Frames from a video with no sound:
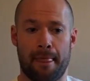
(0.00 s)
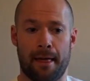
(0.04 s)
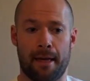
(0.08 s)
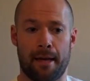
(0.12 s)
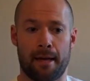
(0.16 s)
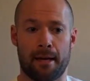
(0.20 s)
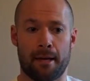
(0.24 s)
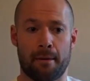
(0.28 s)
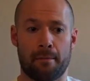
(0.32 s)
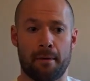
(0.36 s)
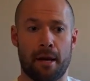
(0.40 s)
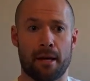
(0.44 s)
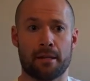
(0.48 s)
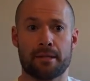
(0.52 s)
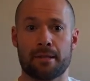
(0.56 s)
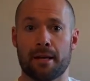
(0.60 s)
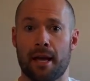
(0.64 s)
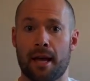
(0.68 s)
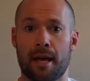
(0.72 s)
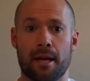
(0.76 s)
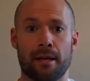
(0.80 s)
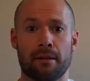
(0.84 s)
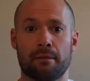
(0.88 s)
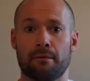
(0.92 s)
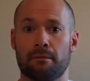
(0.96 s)
And I'm not
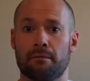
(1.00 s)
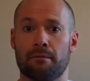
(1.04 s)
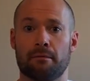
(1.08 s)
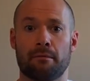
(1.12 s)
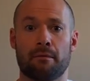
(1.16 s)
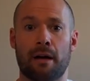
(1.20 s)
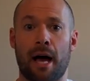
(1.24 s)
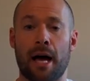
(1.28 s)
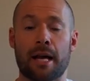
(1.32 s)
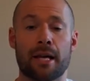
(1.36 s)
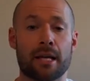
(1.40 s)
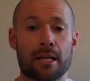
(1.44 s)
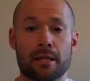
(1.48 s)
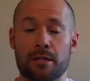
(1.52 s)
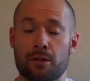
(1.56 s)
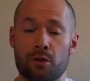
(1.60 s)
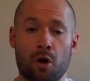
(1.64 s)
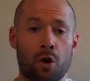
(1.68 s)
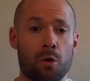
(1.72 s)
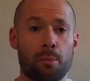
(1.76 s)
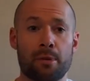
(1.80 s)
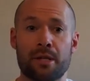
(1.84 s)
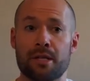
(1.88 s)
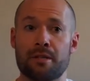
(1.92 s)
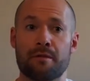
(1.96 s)
saying, and it's
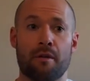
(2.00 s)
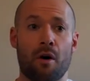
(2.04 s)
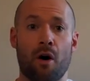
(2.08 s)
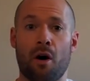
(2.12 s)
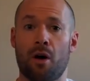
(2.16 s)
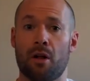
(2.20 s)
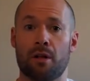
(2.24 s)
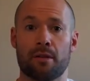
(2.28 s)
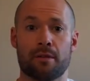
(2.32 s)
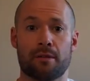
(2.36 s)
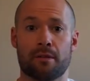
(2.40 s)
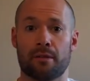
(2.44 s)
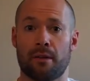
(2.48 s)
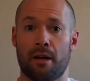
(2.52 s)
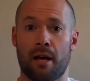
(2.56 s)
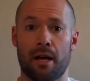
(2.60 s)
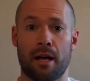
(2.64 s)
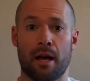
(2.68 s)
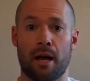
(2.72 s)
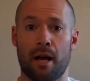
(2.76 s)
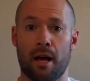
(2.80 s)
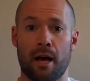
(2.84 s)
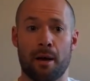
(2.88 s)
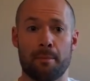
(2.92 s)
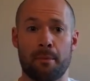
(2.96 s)
nobody's fault.
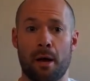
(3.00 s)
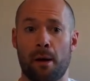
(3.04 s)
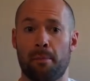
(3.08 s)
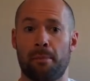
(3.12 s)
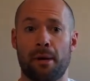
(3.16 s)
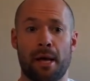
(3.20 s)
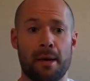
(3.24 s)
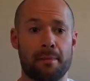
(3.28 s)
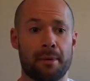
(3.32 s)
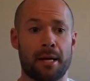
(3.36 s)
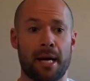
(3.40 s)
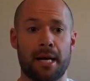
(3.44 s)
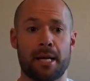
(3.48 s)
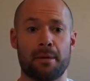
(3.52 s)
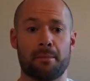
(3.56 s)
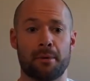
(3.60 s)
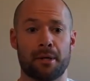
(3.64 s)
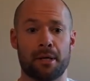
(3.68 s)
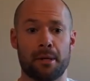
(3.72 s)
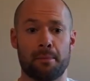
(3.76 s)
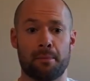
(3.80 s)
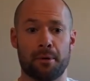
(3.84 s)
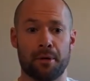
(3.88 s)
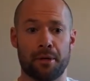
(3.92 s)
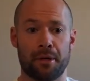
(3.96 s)
I'm not blaming
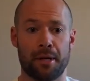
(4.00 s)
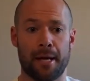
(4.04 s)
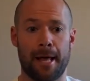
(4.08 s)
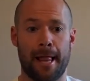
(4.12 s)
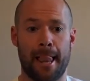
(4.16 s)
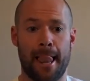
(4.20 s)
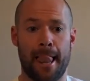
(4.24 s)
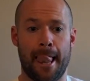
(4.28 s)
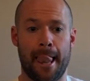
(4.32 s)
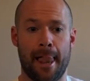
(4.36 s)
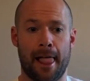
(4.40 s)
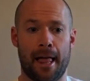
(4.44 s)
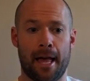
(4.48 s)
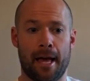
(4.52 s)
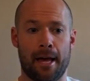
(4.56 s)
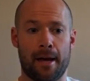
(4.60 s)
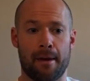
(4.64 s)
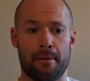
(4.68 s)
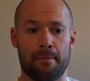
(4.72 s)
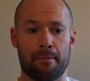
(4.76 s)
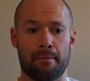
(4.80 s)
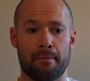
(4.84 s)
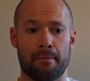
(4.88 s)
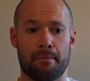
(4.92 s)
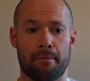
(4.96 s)
anybody, but
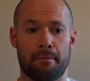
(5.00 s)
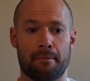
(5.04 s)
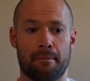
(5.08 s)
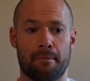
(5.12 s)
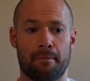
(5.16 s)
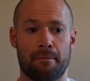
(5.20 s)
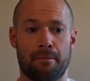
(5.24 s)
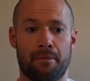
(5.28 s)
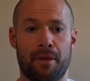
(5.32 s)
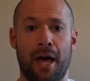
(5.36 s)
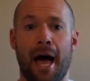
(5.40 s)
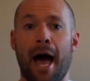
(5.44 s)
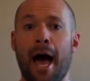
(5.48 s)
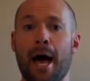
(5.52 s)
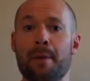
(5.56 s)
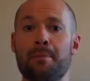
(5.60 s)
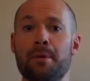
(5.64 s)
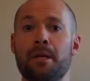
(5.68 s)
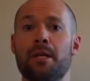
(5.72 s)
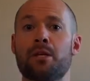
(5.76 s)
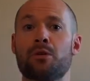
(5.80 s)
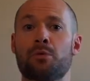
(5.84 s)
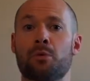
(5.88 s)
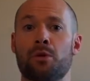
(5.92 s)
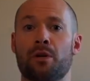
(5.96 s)
the
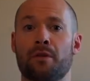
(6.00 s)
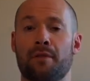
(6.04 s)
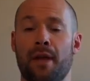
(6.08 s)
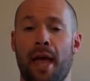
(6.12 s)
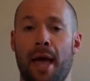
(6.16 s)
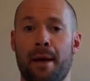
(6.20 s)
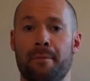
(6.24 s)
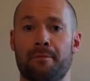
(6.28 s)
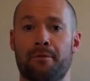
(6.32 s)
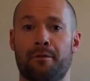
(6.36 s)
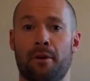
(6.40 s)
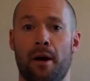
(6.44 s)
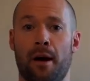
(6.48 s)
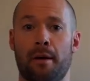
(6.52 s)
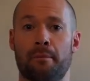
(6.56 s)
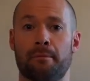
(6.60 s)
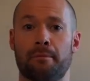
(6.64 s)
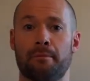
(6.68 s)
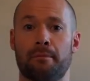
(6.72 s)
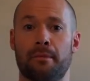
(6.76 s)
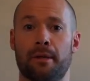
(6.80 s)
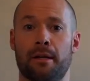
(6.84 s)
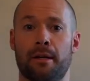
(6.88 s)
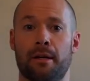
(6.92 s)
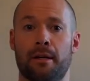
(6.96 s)
happiness would have come
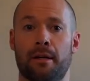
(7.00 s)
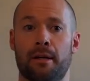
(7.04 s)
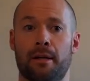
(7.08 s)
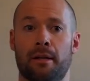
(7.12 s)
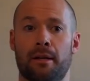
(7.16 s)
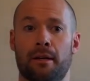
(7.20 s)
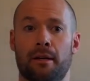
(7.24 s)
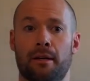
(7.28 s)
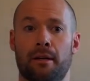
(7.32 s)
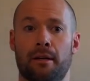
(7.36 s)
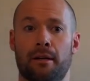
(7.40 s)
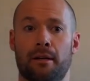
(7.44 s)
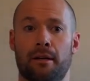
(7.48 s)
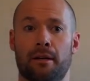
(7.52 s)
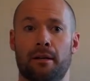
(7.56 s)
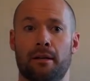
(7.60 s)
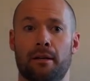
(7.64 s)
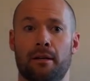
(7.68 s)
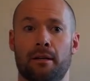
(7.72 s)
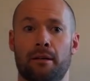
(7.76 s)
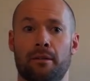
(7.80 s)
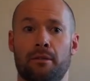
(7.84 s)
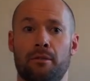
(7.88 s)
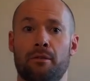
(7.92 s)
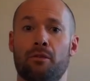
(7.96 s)
from,
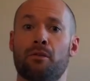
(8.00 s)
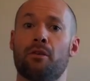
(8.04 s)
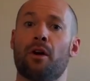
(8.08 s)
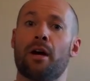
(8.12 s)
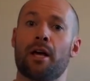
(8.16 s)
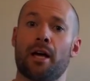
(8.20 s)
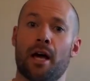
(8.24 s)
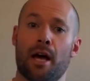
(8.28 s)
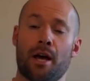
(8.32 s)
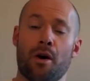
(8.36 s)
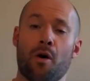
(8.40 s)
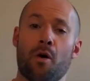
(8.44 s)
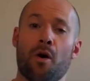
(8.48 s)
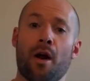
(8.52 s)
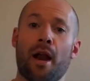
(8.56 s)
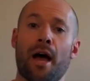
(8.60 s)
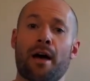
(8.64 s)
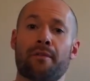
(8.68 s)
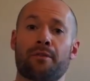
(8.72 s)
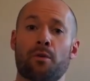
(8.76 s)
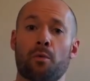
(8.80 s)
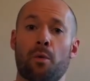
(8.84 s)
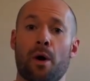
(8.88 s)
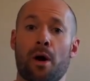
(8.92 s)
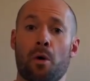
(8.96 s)
right, I don't
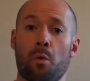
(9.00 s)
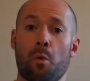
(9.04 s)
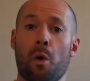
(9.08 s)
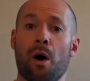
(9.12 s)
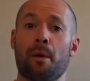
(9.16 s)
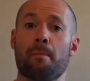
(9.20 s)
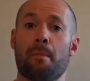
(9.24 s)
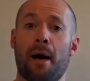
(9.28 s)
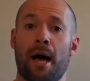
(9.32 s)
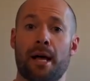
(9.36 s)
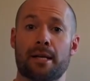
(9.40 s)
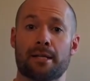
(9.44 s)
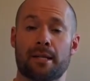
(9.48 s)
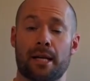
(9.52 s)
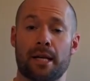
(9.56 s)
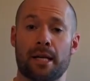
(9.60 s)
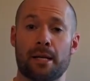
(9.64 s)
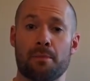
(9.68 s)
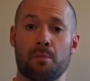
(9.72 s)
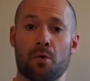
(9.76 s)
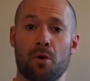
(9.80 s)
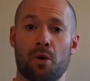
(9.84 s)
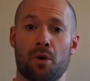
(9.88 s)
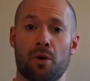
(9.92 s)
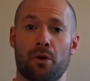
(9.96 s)
have to wear one mask
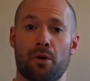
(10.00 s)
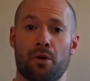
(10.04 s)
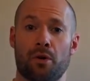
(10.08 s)
anymore.